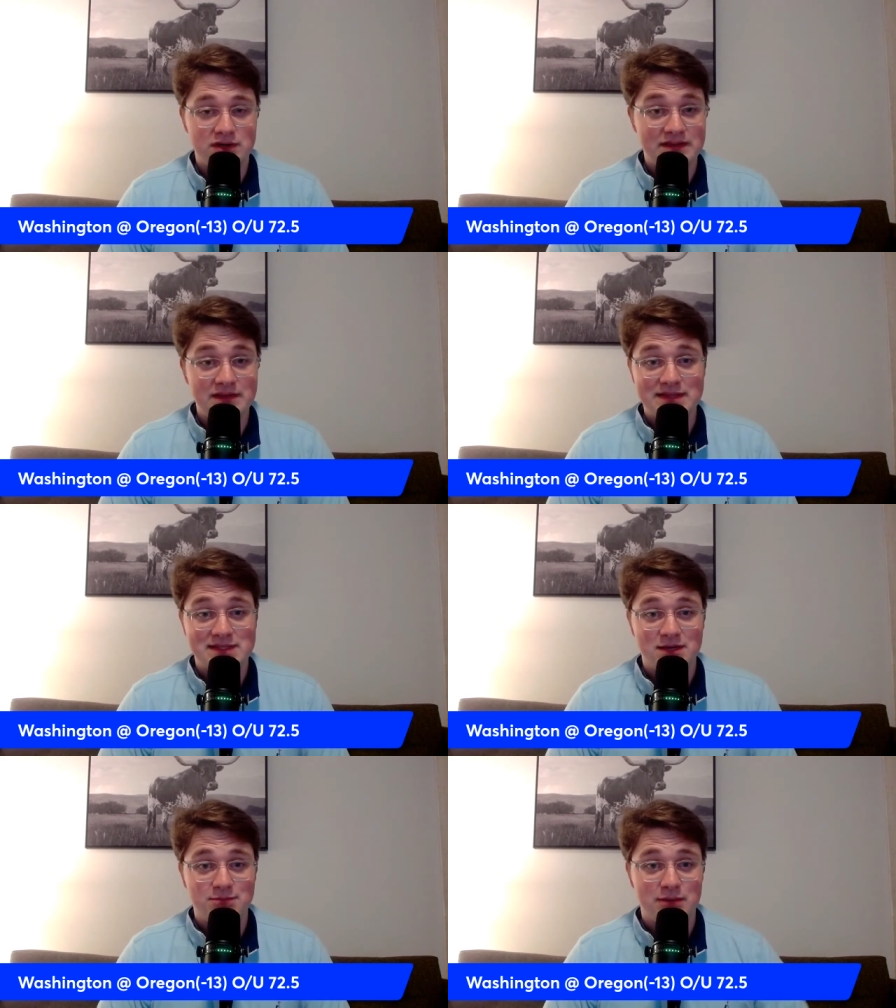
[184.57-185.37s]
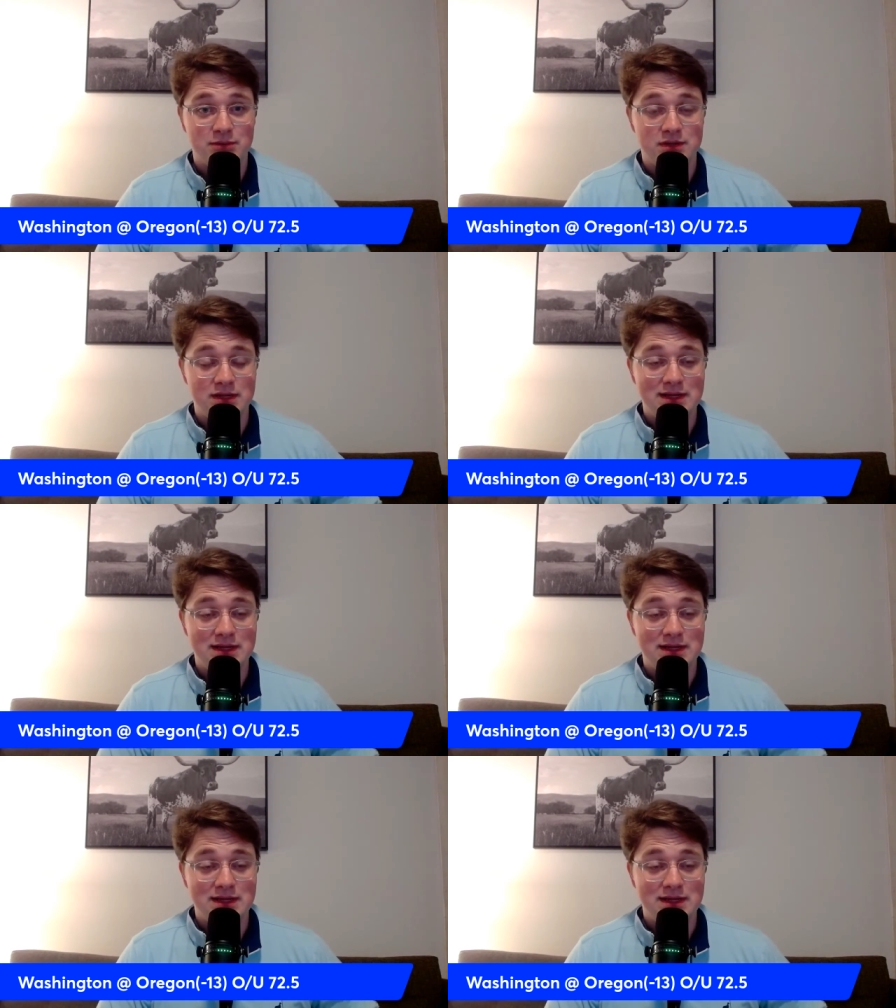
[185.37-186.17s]
I think that's going to be able to
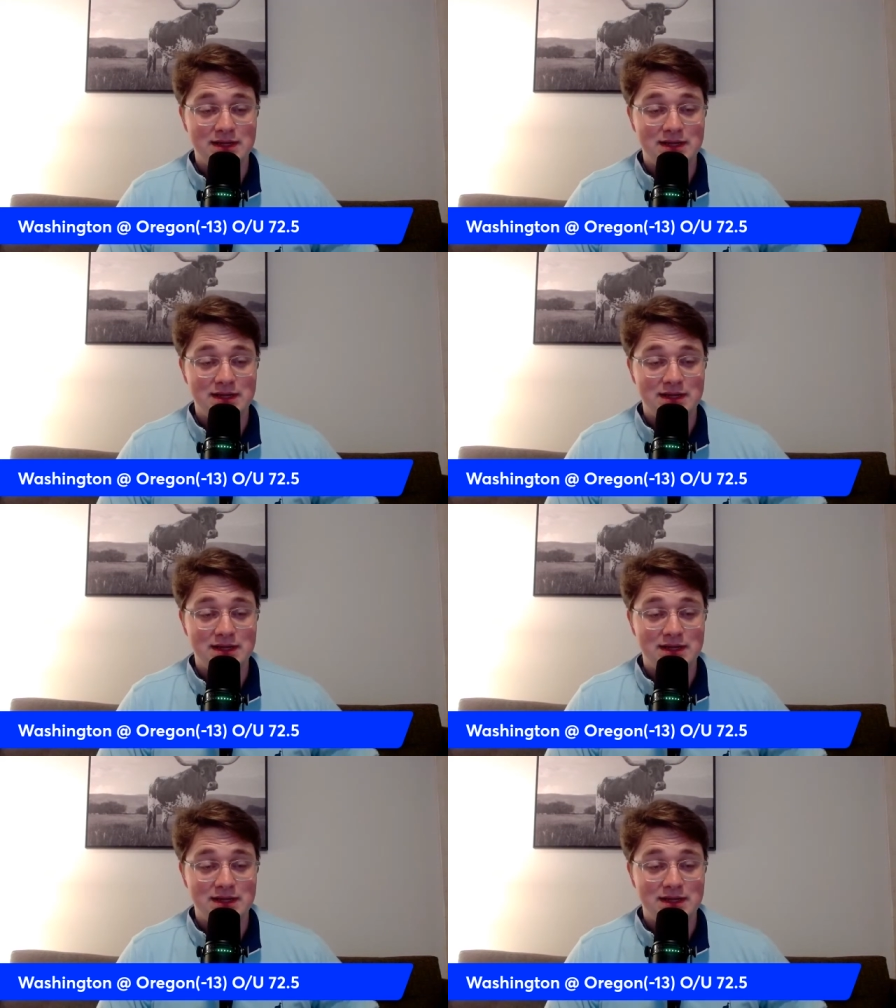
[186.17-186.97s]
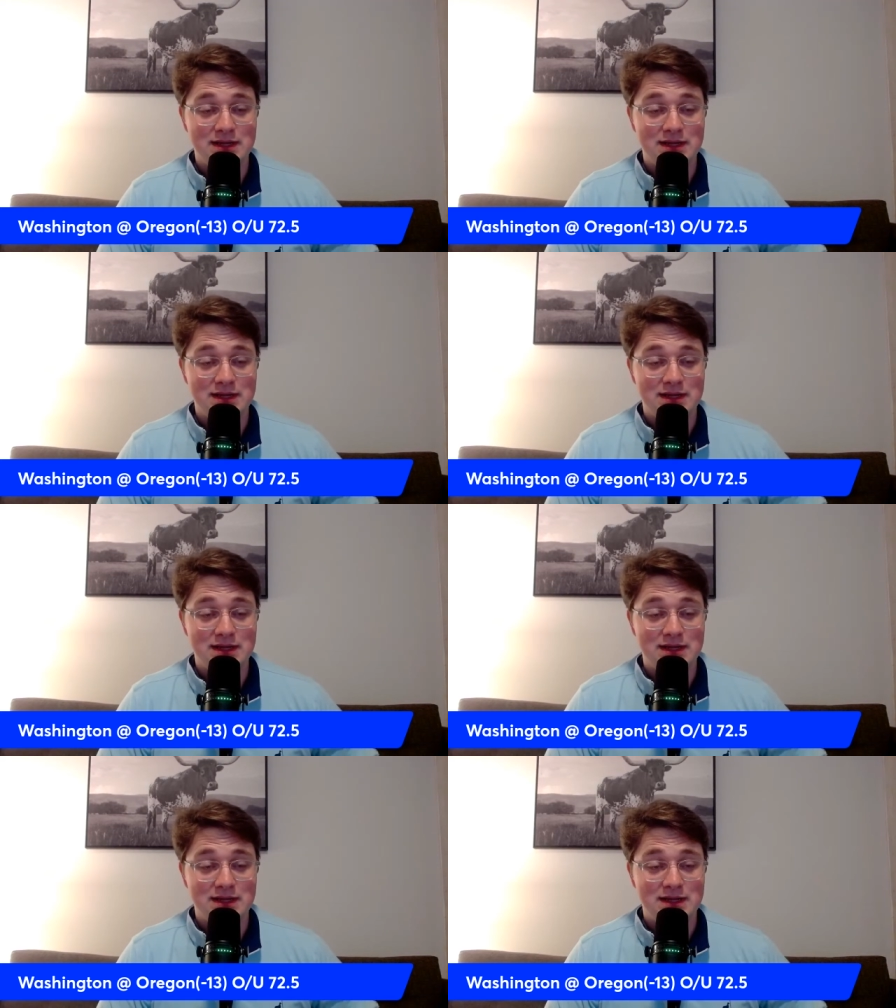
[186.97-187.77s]
allow each offense to
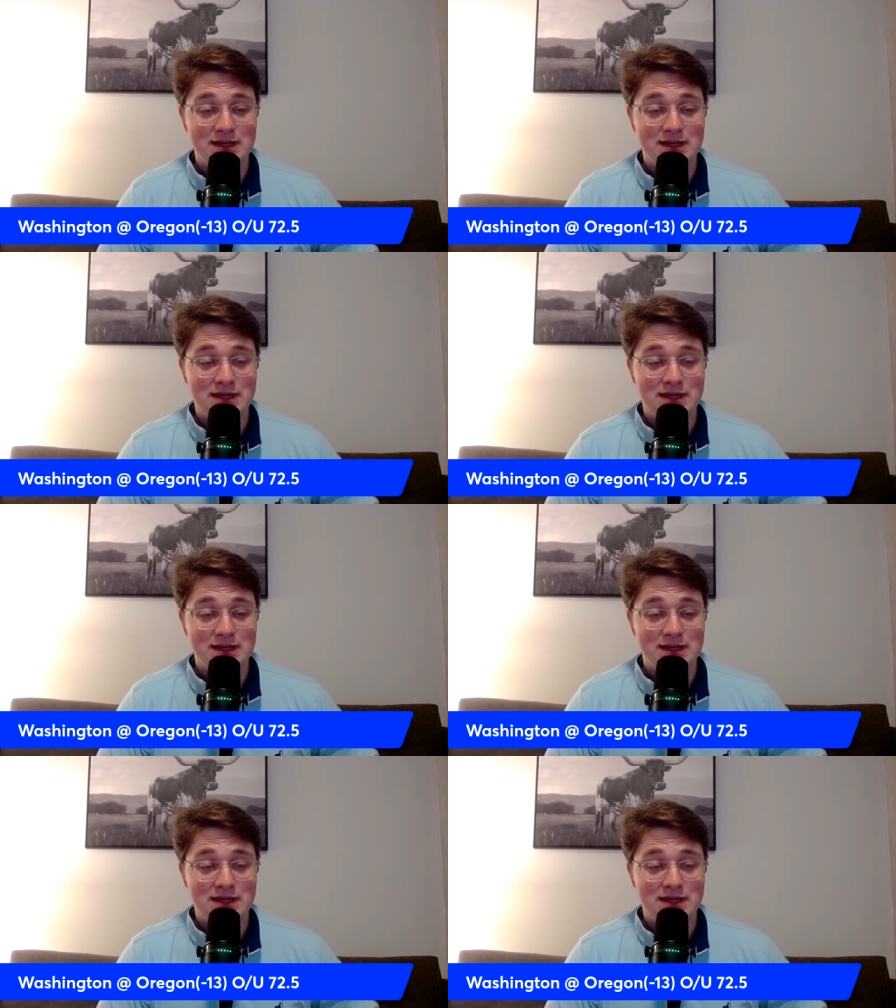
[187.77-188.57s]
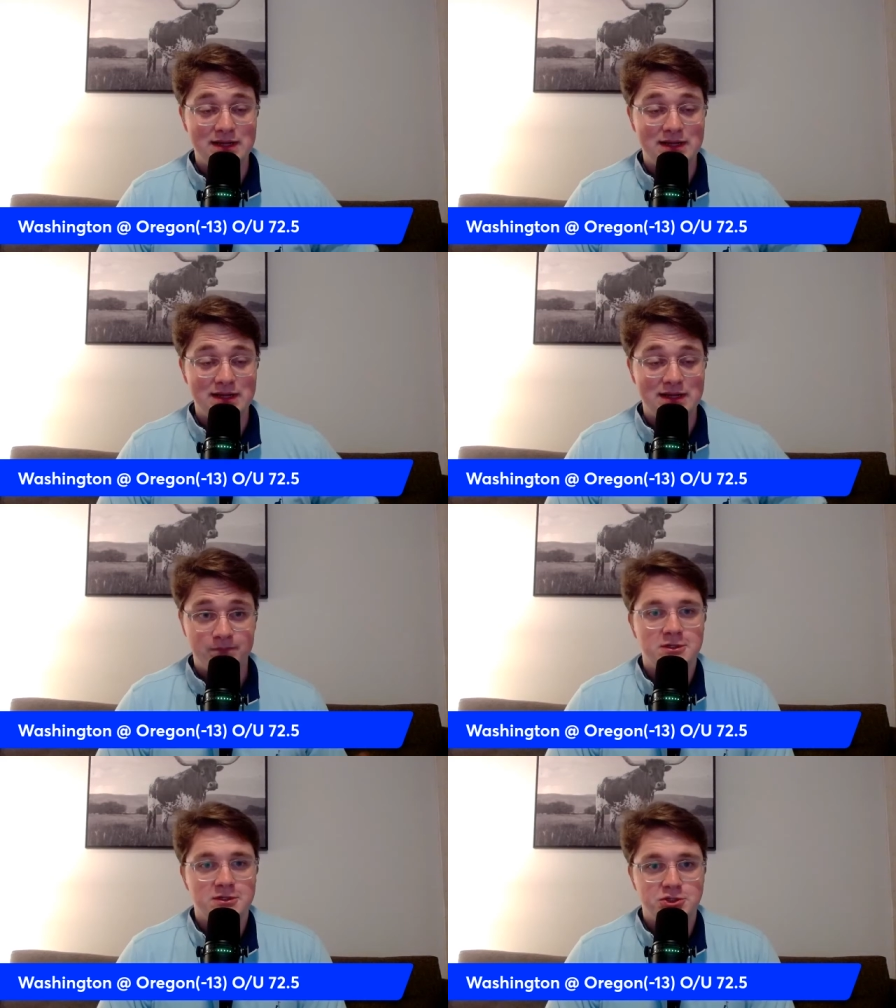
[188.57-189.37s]
dictate how they want to play this game
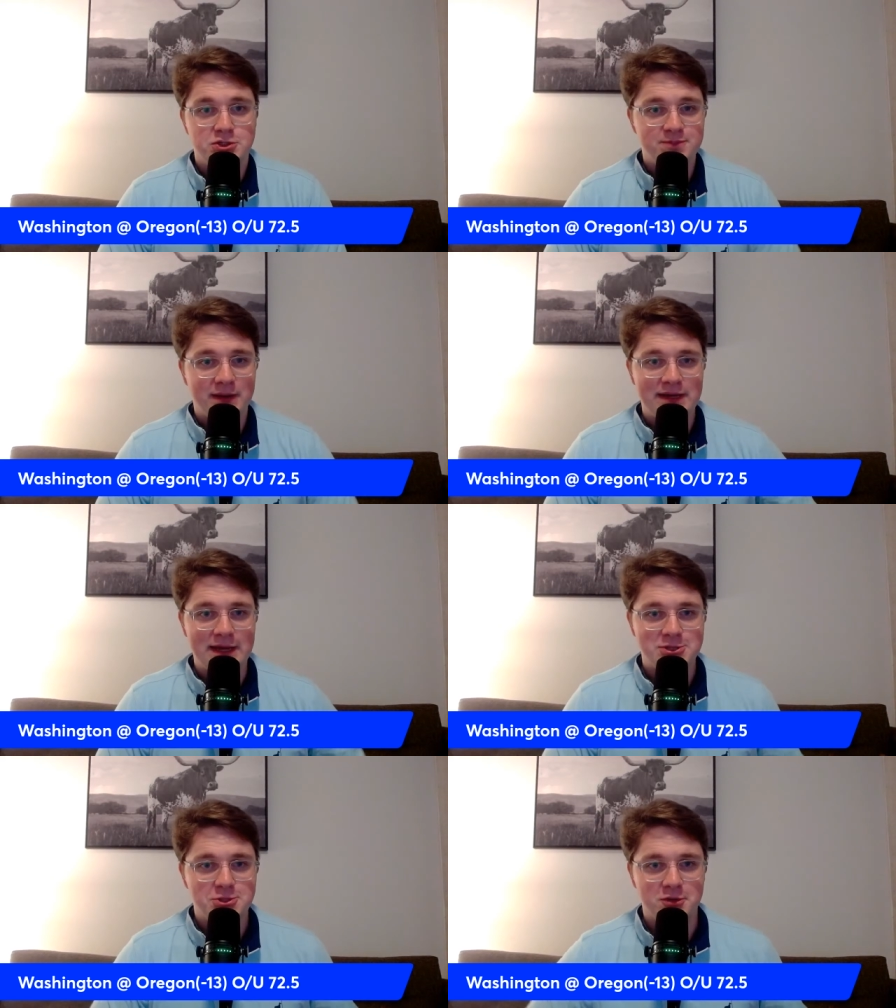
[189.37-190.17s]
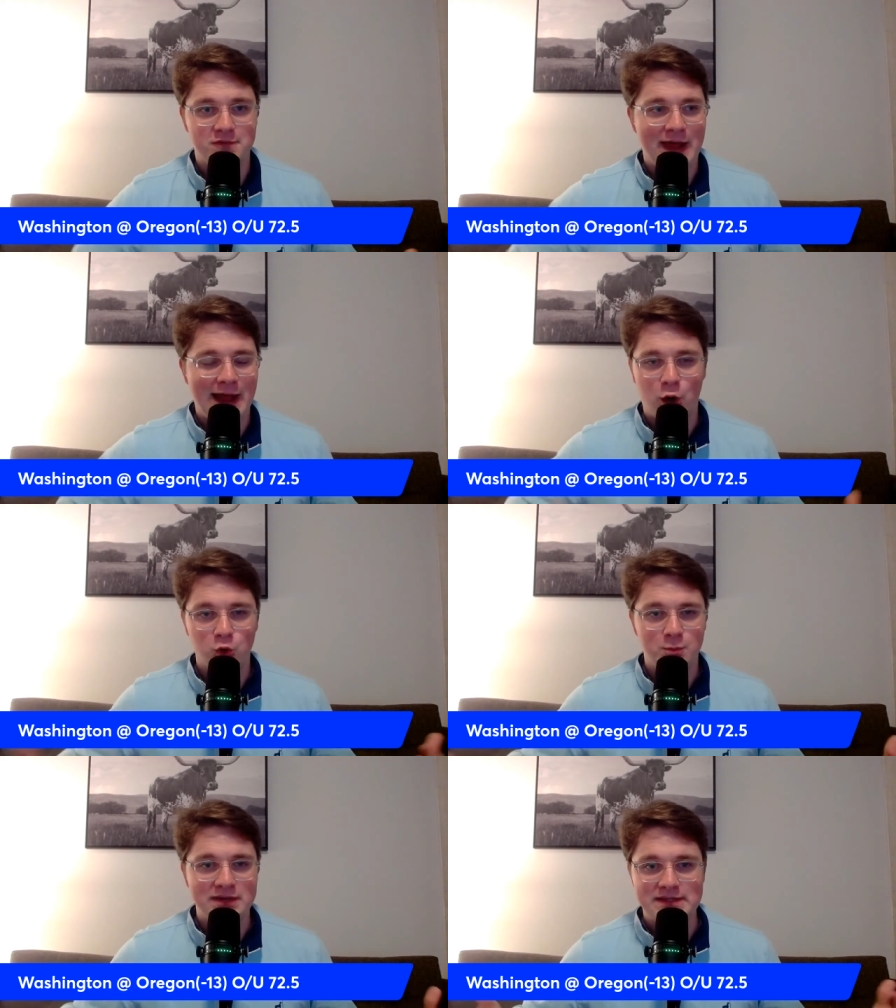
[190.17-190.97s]
just by nature of
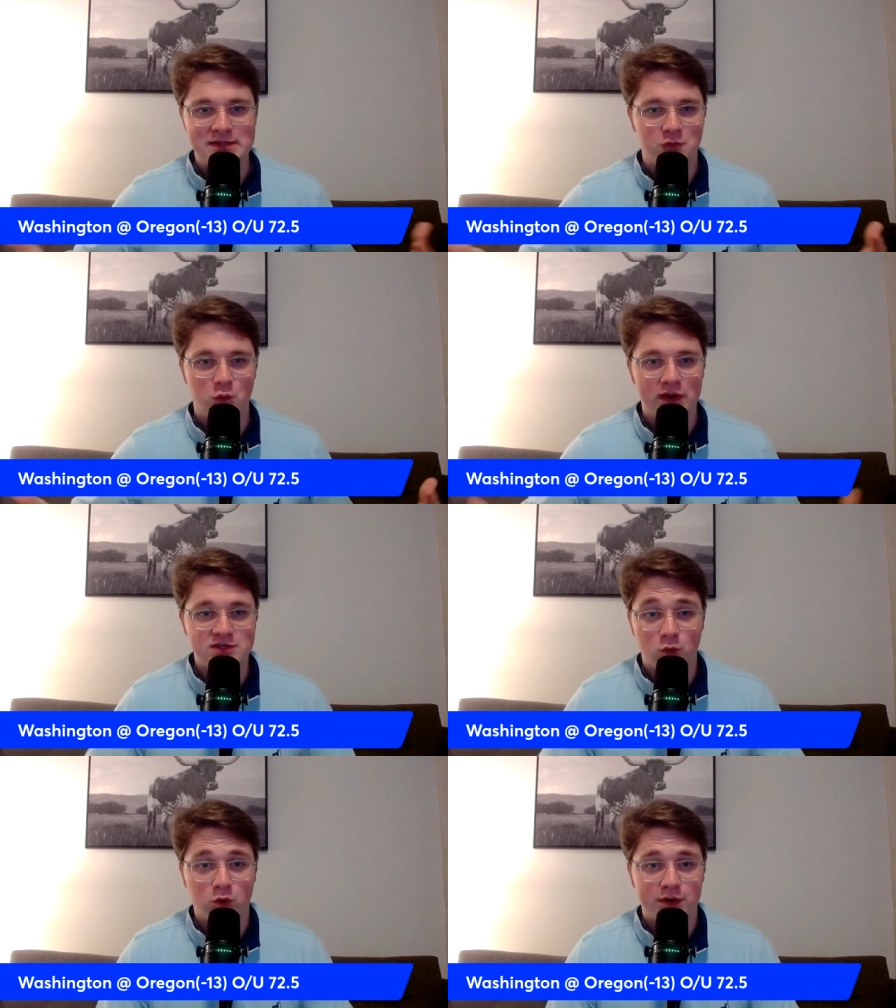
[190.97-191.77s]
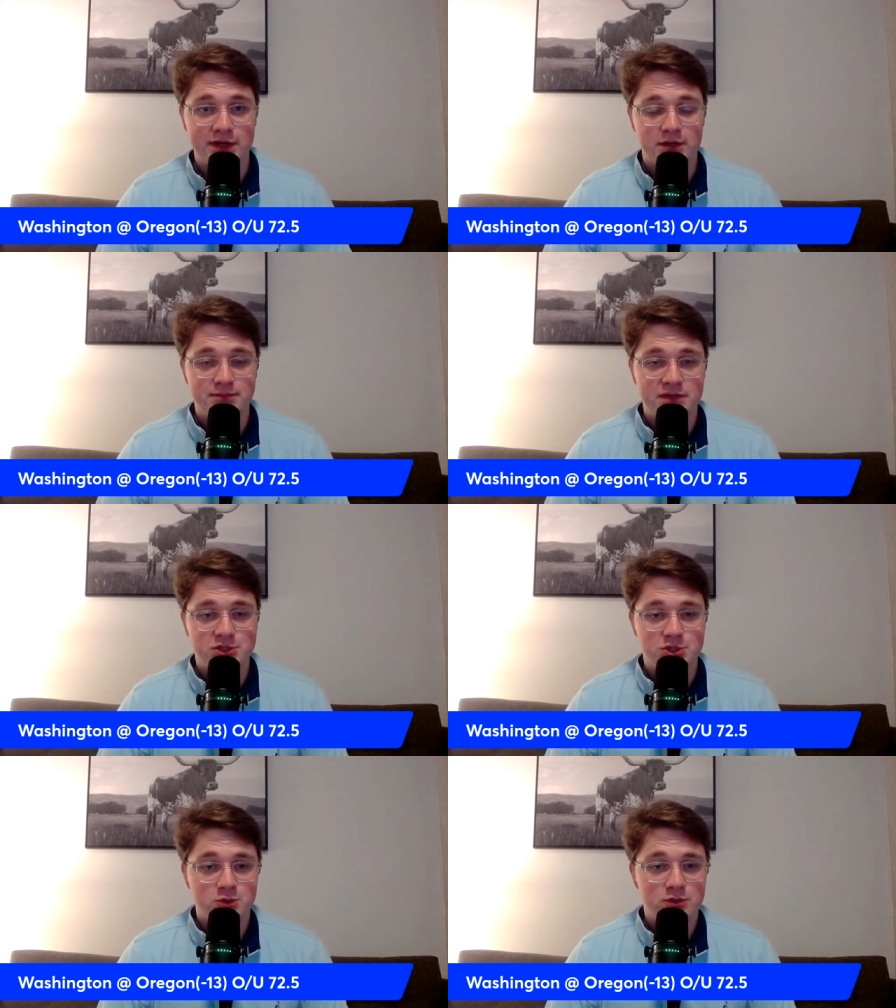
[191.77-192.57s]
how many different ways Oregon can
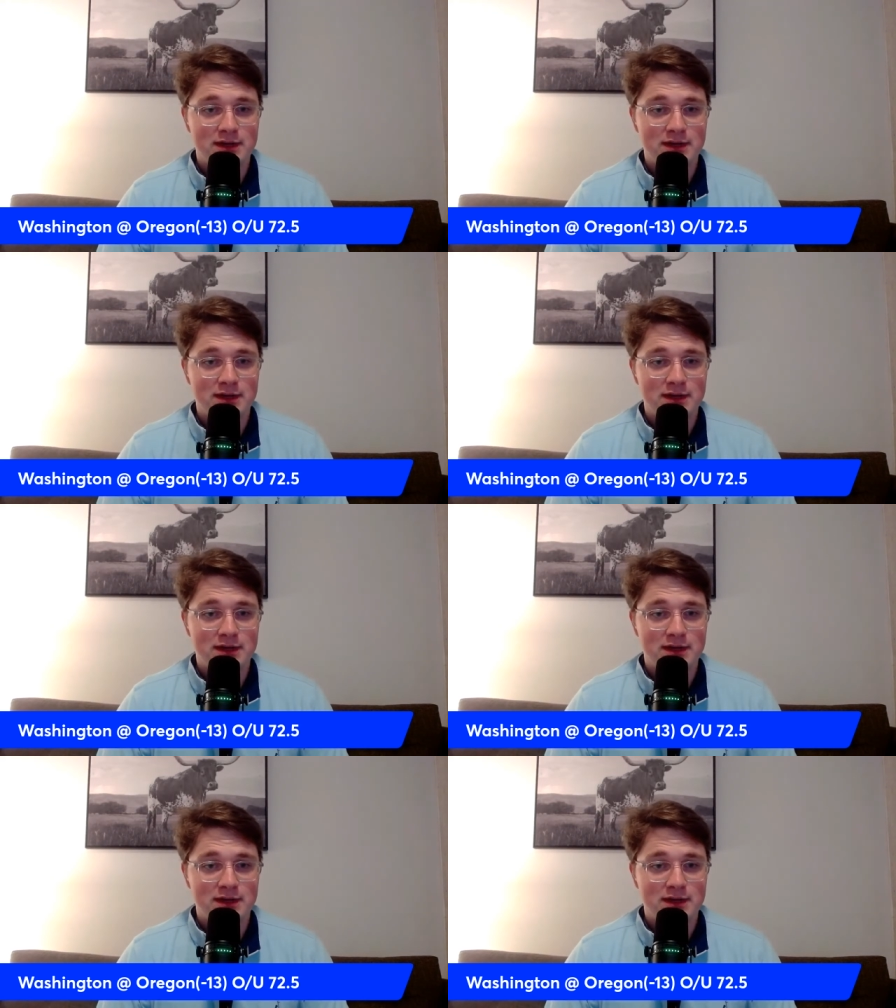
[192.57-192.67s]
beat you